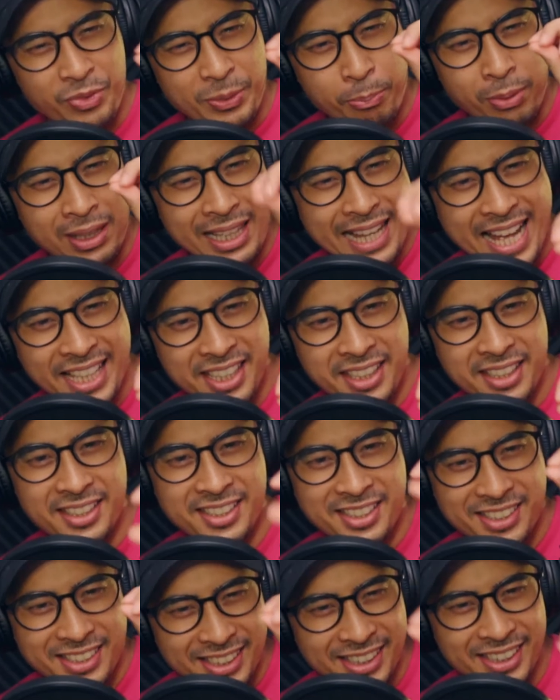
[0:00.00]
planted a
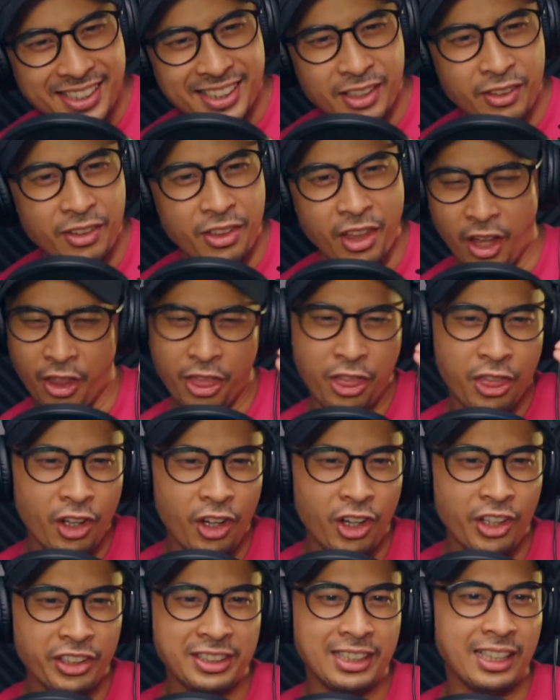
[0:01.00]
seed of a
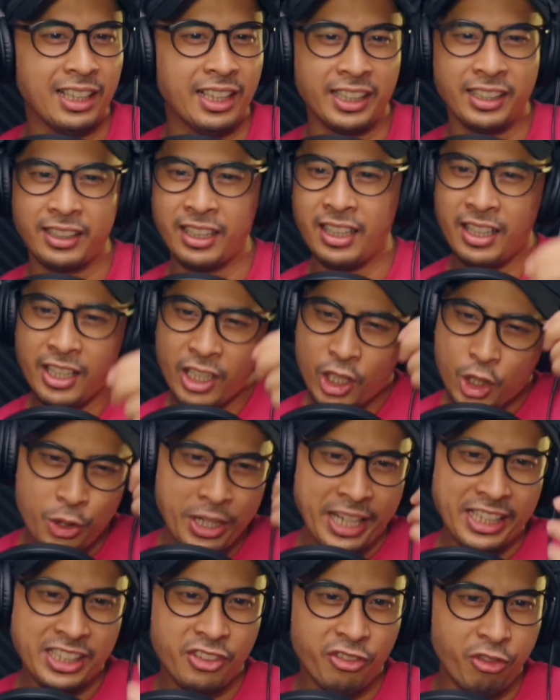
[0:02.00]
thought that like
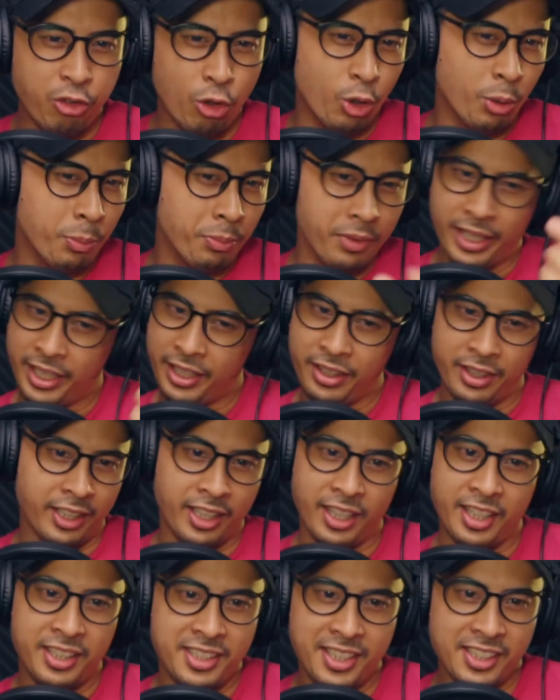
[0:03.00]
transformed the
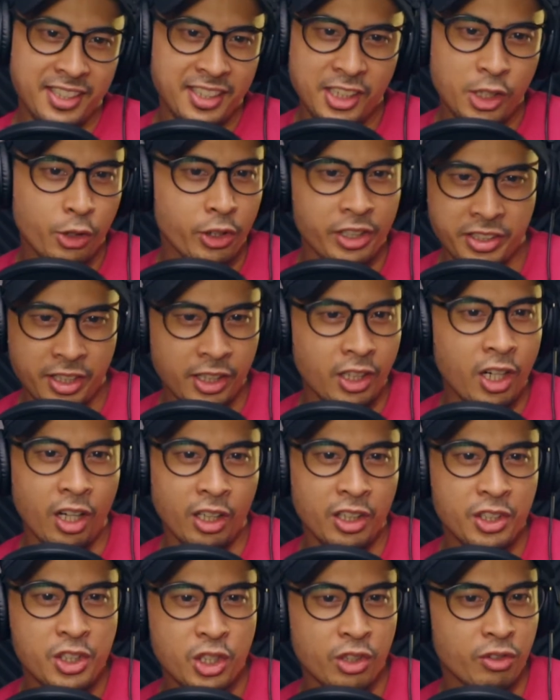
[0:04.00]
identity or a
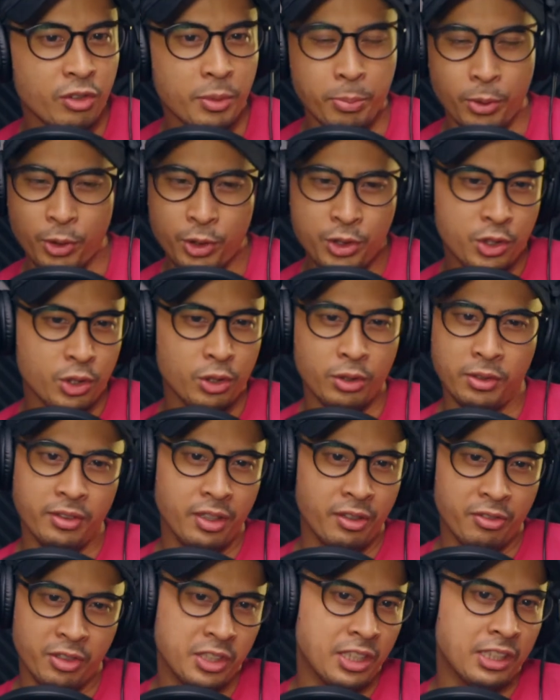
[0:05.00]
psychology of a person,
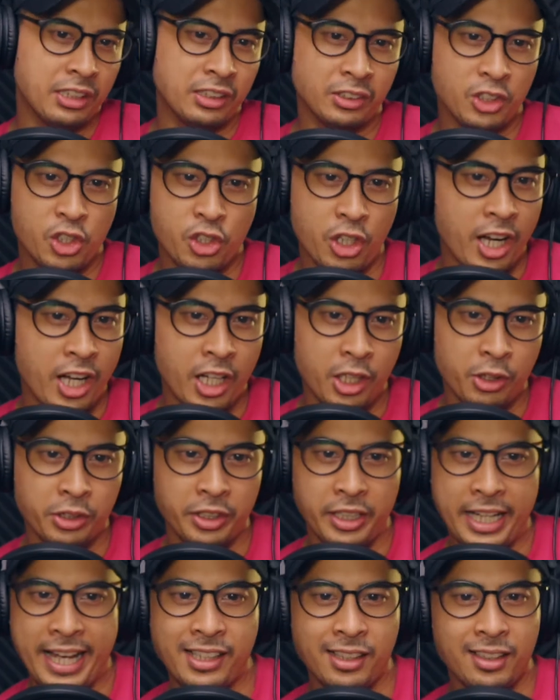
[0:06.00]
of a young child
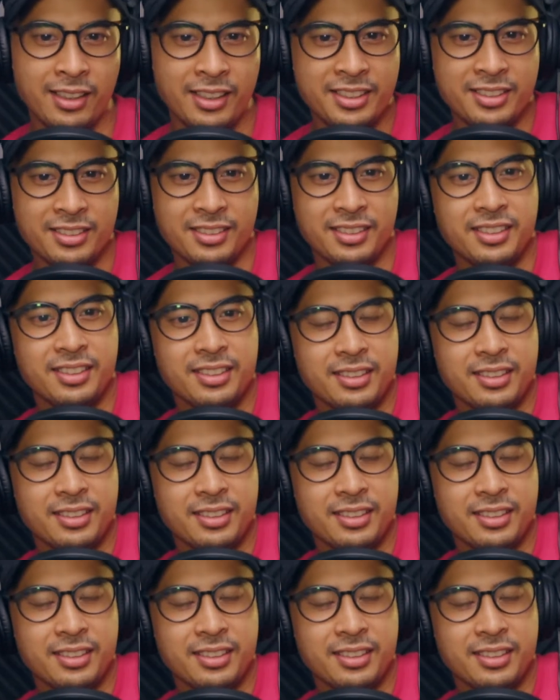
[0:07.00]
or adolescent.